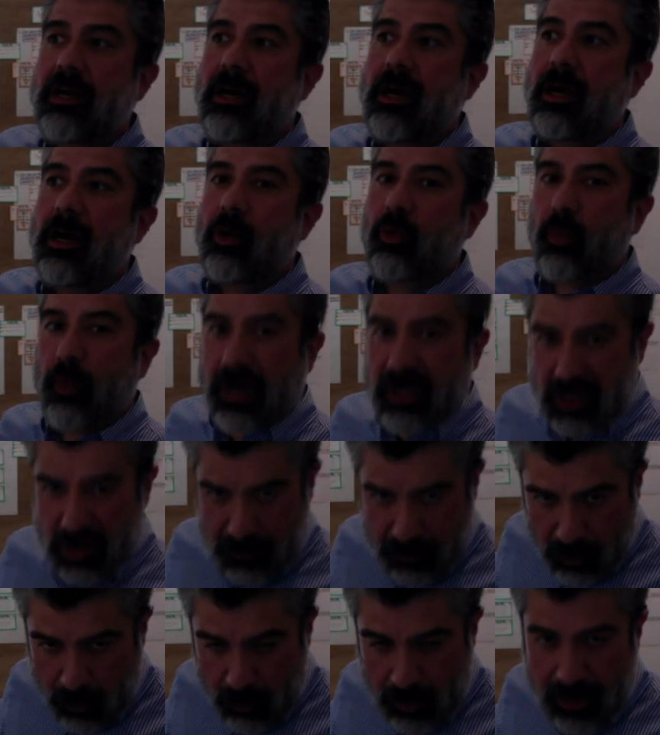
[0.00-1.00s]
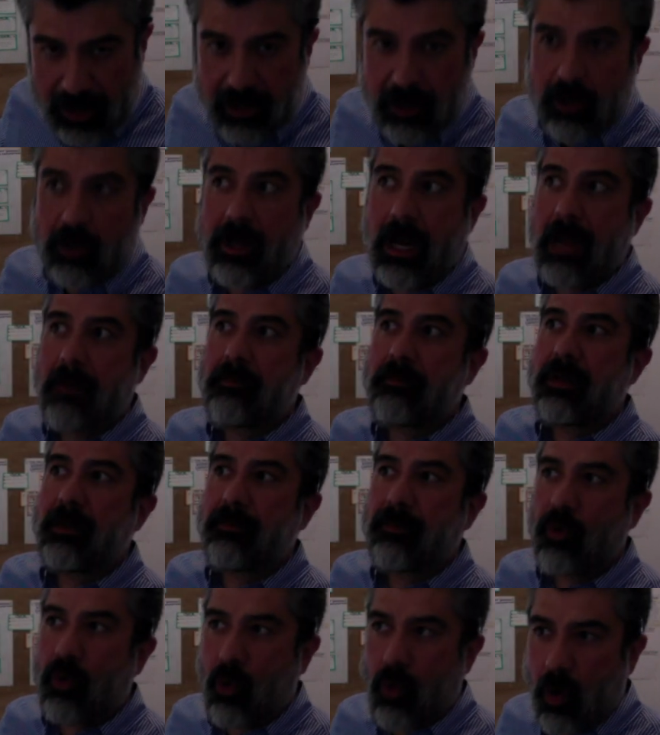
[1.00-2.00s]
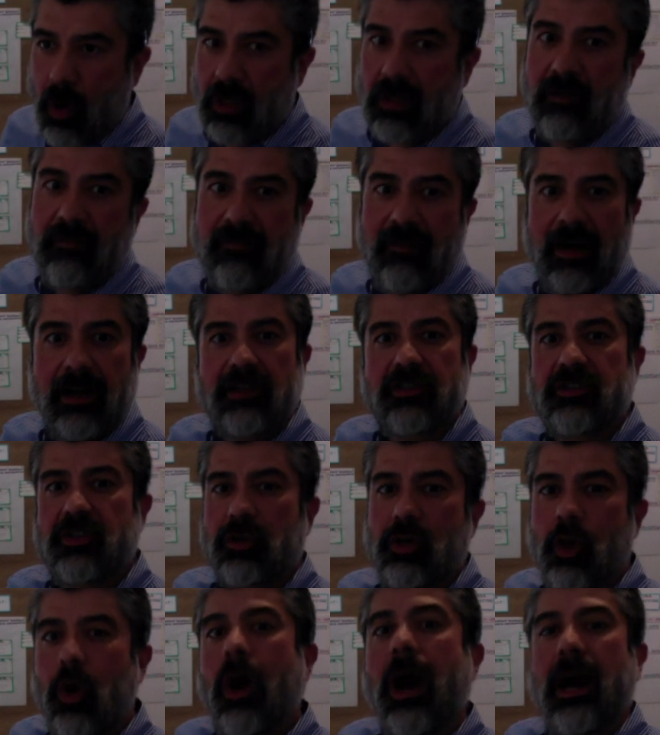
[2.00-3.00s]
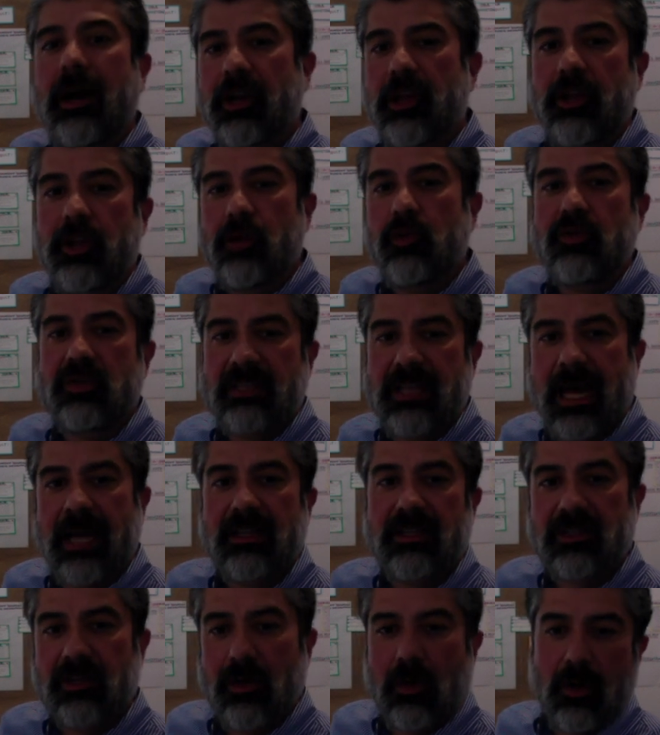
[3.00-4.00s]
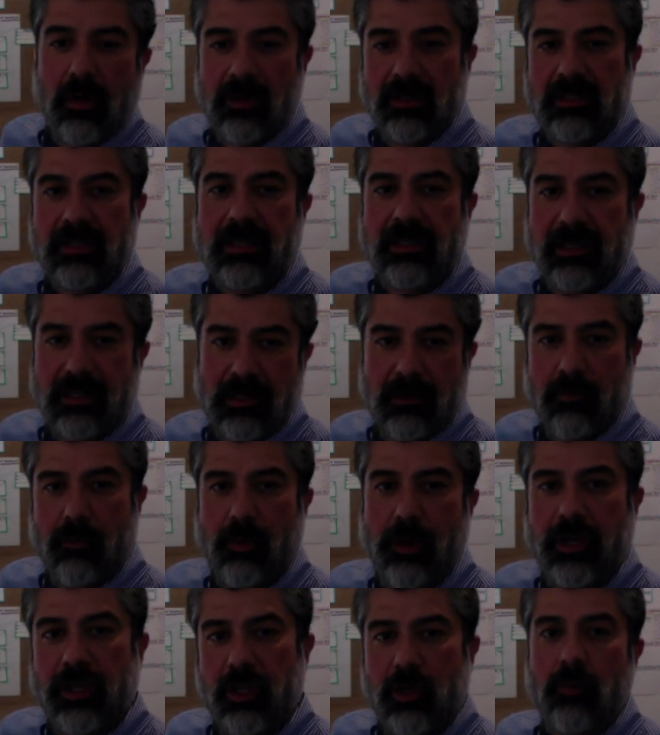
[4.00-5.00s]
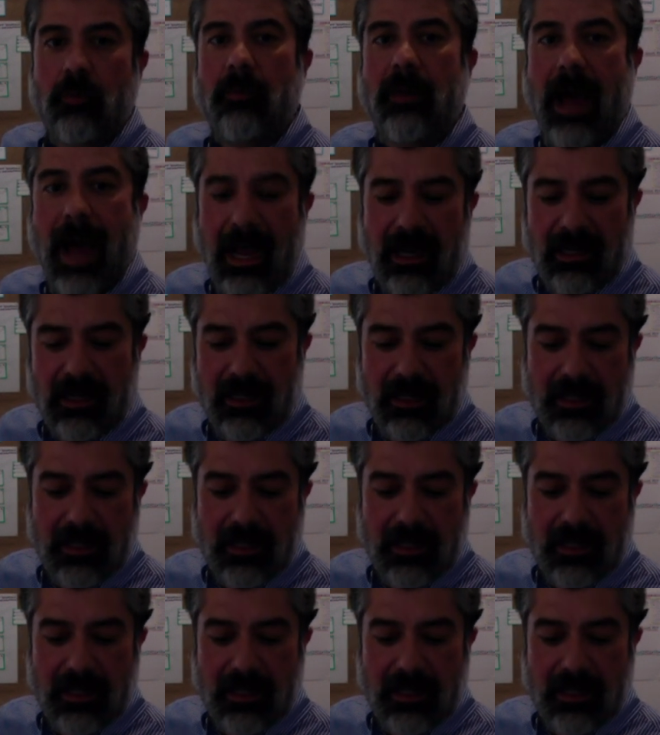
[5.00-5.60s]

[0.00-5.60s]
a respirator, and people qualified to know how to use that to, to, to bring you back.